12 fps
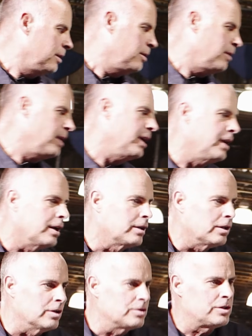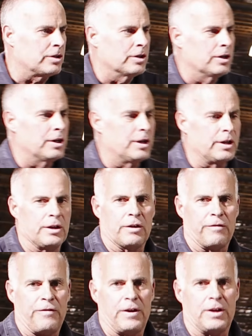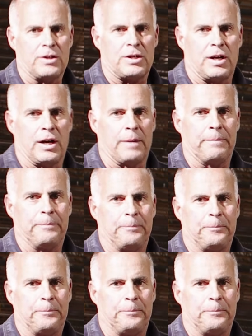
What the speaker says: You're ready to close your hood and you're finished up.